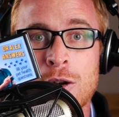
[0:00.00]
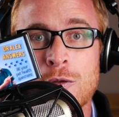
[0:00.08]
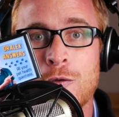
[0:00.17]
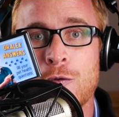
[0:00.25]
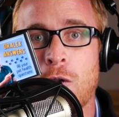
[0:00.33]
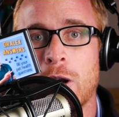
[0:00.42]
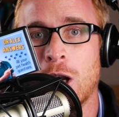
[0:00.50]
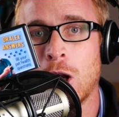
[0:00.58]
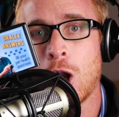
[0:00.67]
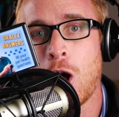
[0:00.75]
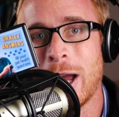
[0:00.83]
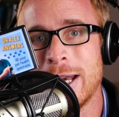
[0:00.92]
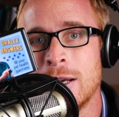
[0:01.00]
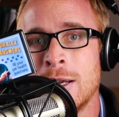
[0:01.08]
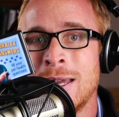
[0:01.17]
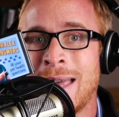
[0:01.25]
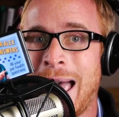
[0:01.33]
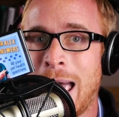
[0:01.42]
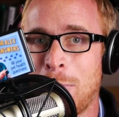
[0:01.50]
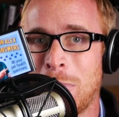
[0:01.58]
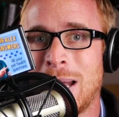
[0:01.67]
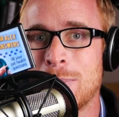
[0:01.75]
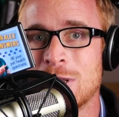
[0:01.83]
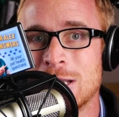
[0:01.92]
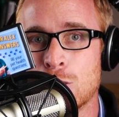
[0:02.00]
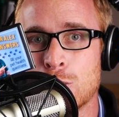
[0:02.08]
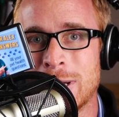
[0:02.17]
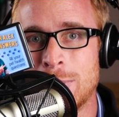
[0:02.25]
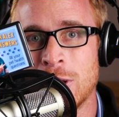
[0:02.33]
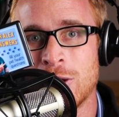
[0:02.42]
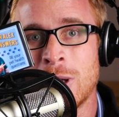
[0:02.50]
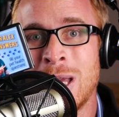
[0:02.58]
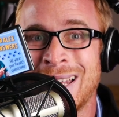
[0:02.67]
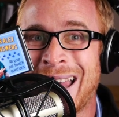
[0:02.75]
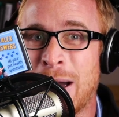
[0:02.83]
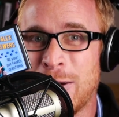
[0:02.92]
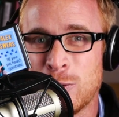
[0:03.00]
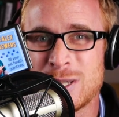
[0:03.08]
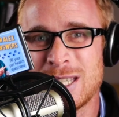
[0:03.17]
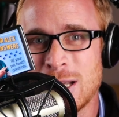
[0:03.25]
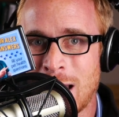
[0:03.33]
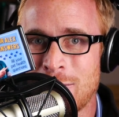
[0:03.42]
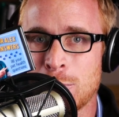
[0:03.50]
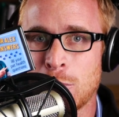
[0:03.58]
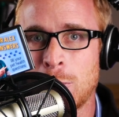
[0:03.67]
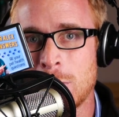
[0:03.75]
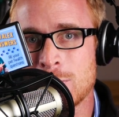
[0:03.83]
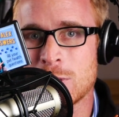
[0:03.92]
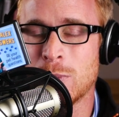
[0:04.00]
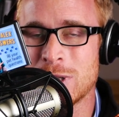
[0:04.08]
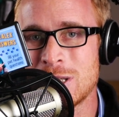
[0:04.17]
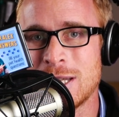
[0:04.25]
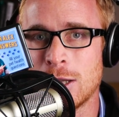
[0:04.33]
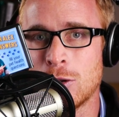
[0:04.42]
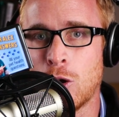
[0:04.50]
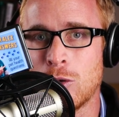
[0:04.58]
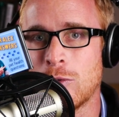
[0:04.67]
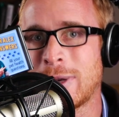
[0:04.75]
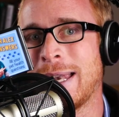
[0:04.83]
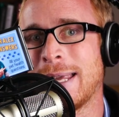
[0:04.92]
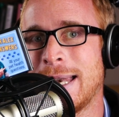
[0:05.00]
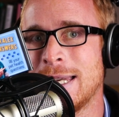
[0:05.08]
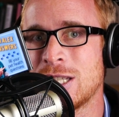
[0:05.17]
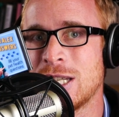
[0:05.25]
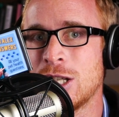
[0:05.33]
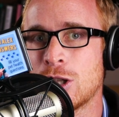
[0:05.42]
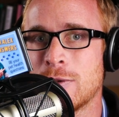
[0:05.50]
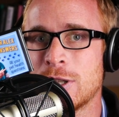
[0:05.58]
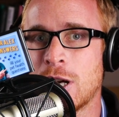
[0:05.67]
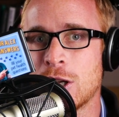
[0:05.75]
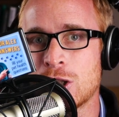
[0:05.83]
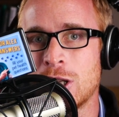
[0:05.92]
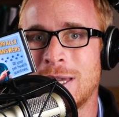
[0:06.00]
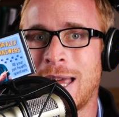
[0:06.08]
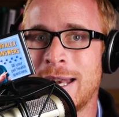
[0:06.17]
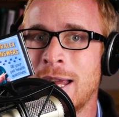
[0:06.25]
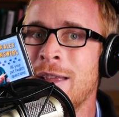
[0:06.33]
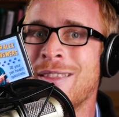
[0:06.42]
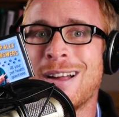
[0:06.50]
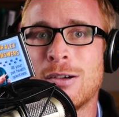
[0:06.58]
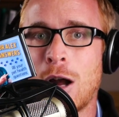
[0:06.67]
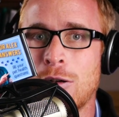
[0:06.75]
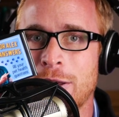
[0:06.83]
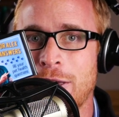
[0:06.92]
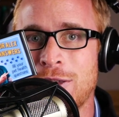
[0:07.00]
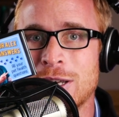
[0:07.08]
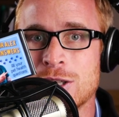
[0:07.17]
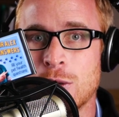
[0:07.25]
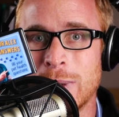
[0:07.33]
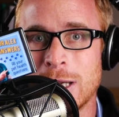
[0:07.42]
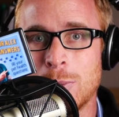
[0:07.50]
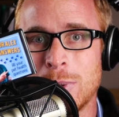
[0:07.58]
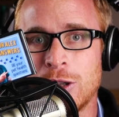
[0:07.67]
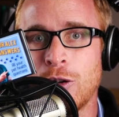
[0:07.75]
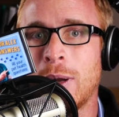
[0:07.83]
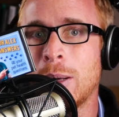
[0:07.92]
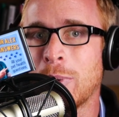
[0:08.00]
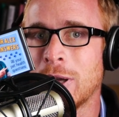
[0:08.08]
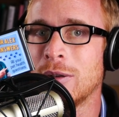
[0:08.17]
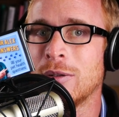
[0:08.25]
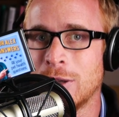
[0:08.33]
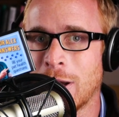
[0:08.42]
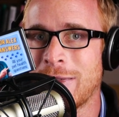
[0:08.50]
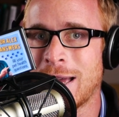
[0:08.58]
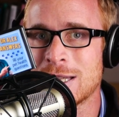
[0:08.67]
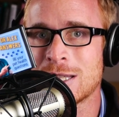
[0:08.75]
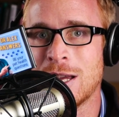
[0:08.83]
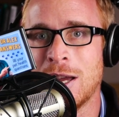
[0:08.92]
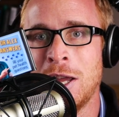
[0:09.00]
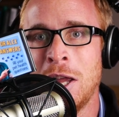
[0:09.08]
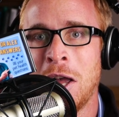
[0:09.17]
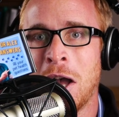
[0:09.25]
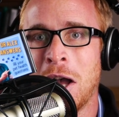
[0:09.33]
kind of frontline epilepsy treatment. Now, if we're still having problems and we're still not getting any seizure reduction, then there are other things that we could be doing, but you know, that's a